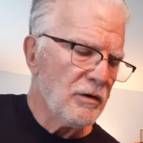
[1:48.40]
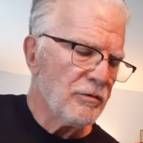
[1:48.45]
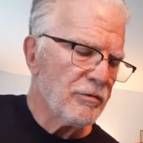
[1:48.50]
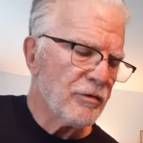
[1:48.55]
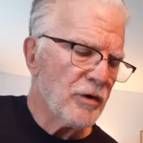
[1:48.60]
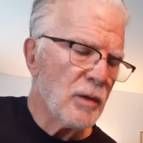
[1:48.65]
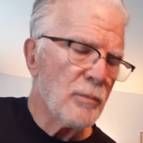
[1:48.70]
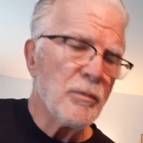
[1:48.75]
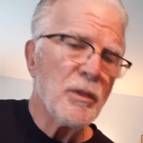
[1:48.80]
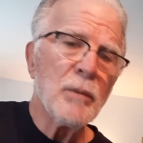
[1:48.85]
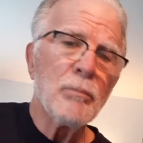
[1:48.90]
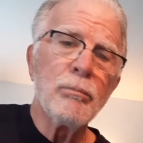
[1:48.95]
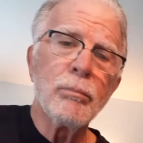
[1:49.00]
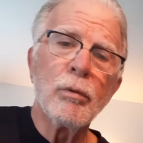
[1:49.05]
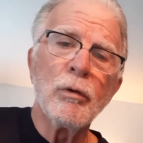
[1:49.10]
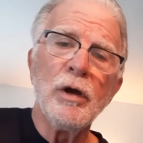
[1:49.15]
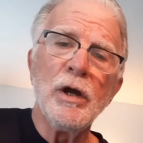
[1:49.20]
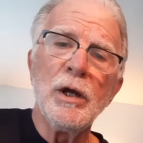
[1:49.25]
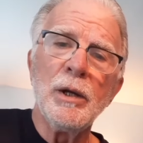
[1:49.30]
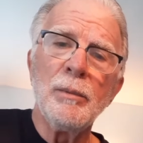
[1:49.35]
from the
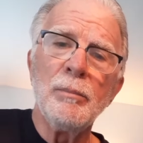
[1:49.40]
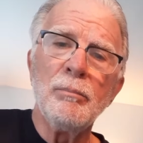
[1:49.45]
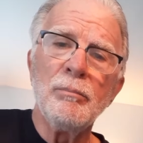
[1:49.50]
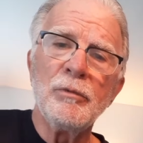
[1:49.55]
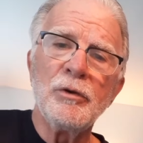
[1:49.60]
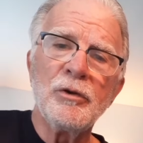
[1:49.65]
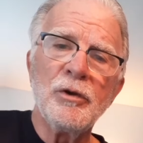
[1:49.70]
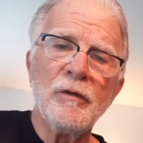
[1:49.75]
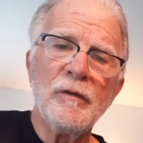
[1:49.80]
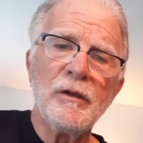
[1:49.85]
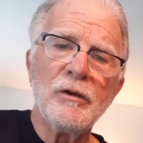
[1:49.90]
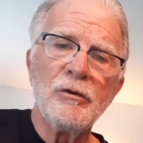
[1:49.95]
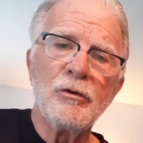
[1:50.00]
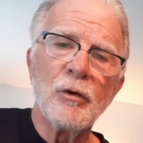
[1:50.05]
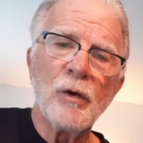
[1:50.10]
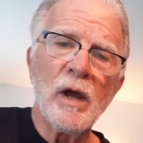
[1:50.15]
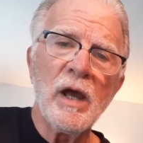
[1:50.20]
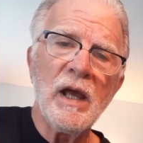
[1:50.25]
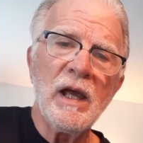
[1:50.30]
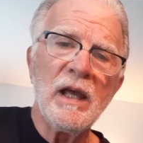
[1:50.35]
brim to the
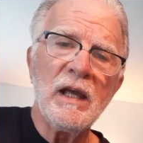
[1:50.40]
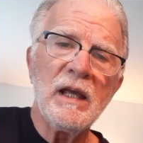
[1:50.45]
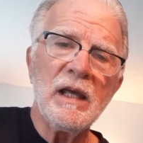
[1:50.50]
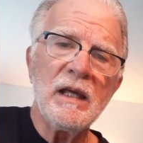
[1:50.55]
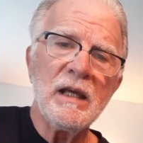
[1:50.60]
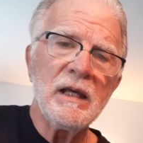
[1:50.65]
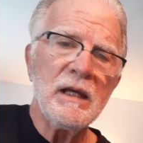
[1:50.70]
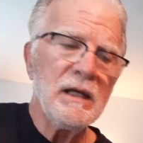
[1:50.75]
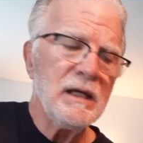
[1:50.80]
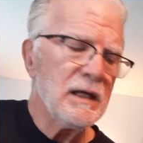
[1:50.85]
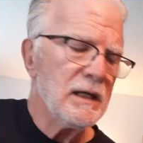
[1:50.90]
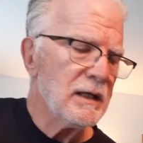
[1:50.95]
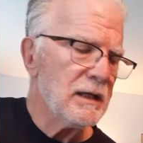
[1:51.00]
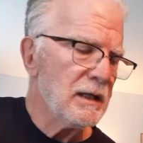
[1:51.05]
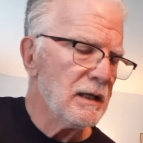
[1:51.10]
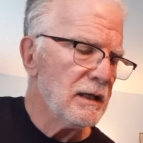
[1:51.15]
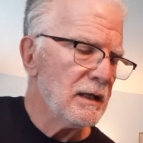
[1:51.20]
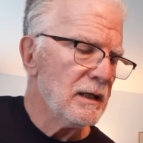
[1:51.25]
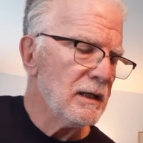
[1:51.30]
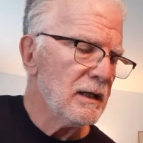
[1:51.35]
dreg,
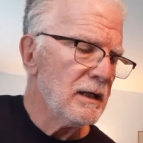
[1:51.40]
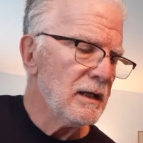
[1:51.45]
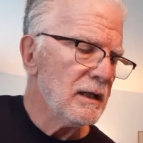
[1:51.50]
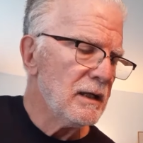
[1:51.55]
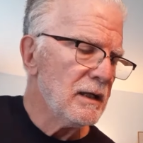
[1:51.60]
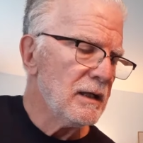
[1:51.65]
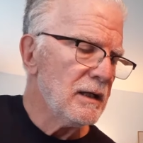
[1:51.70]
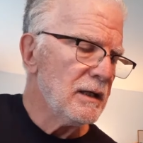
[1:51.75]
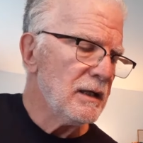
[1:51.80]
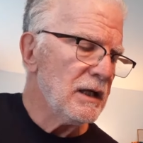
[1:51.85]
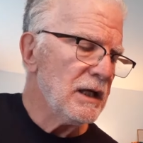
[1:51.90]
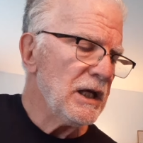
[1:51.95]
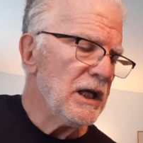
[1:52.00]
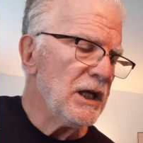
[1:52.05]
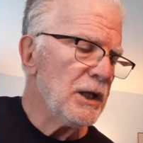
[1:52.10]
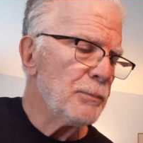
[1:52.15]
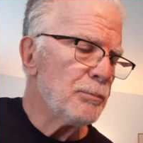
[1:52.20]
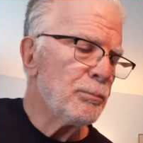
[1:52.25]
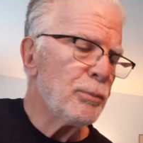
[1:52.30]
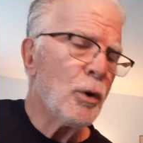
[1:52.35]

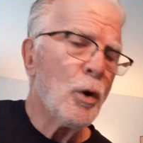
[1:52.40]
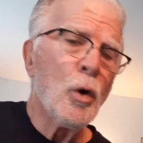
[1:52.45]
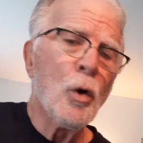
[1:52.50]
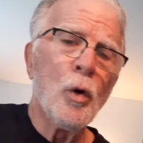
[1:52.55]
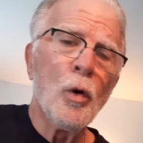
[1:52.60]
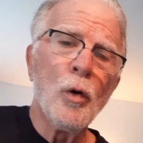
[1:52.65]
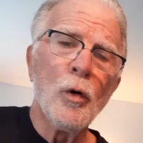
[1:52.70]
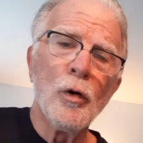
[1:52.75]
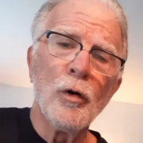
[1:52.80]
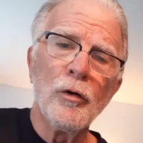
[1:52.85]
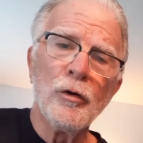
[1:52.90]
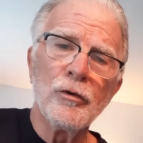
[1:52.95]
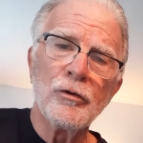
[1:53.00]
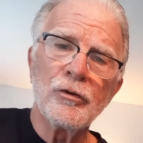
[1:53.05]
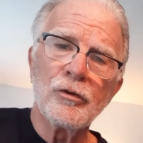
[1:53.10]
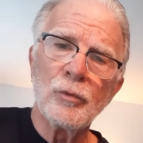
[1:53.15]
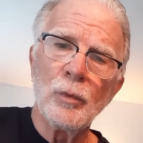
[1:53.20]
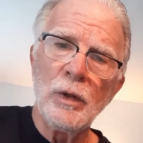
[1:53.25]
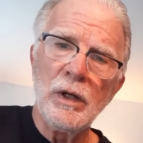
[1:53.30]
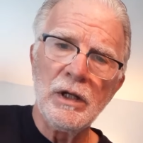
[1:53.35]
it pours
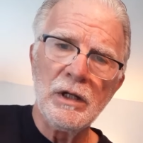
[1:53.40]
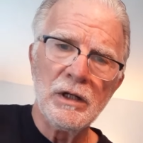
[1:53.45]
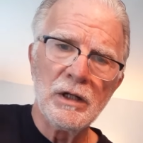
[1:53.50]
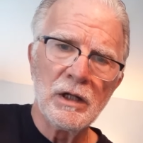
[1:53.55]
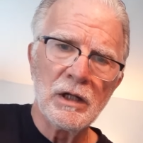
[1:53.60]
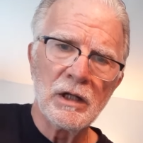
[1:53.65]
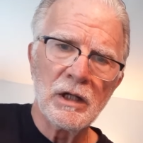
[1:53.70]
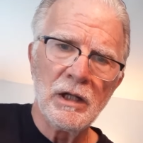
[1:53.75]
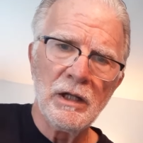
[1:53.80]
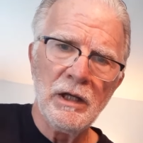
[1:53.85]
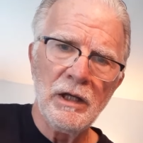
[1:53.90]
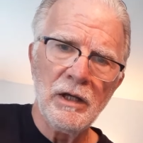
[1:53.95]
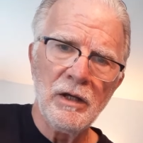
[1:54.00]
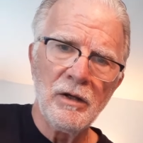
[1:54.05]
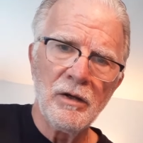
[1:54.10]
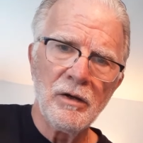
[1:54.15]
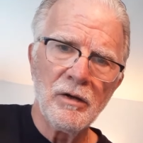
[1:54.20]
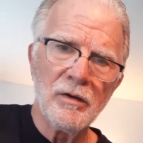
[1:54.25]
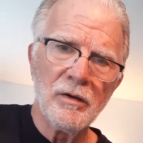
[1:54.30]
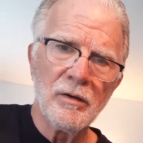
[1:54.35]
sweet and
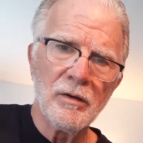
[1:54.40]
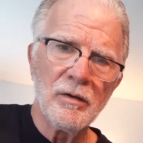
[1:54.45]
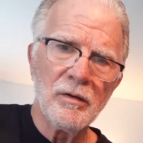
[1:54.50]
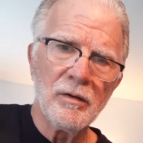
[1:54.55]
clear.